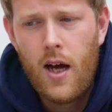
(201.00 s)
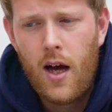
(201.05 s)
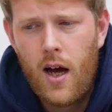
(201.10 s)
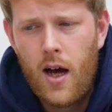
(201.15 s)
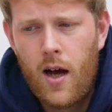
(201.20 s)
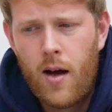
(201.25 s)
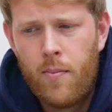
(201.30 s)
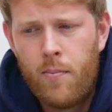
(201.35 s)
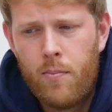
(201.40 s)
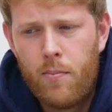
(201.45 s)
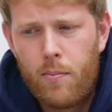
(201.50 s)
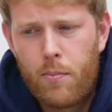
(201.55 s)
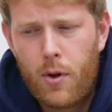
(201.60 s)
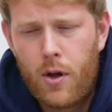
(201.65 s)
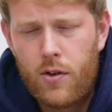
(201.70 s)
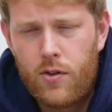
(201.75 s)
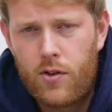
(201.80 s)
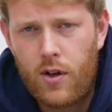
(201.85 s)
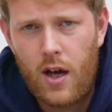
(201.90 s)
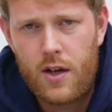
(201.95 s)

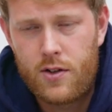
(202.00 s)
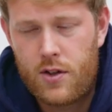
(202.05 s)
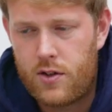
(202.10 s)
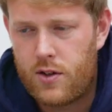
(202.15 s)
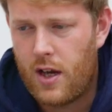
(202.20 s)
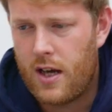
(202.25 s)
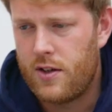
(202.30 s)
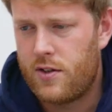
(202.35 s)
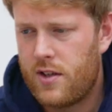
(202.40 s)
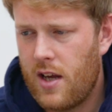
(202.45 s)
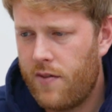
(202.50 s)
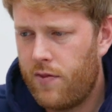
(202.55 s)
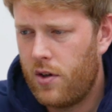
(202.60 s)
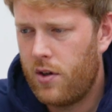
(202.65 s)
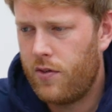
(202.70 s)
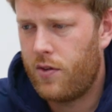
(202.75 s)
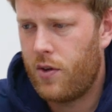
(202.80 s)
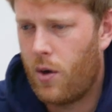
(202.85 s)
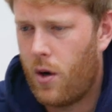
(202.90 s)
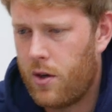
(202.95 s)
But as I say, several
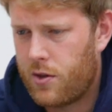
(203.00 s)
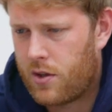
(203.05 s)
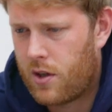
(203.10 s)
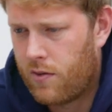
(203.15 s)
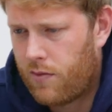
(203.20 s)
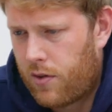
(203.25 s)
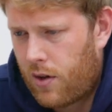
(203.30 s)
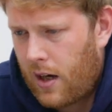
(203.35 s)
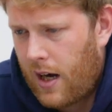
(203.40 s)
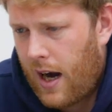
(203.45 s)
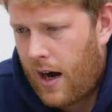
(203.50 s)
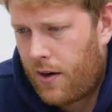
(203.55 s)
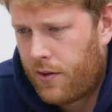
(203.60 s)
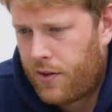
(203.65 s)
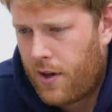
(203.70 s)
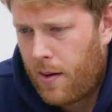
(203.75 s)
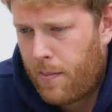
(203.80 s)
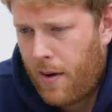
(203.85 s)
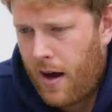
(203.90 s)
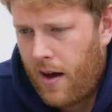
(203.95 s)
of you asking for
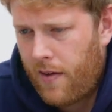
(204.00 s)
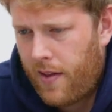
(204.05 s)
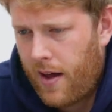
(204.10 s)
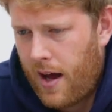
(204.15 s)
clarity about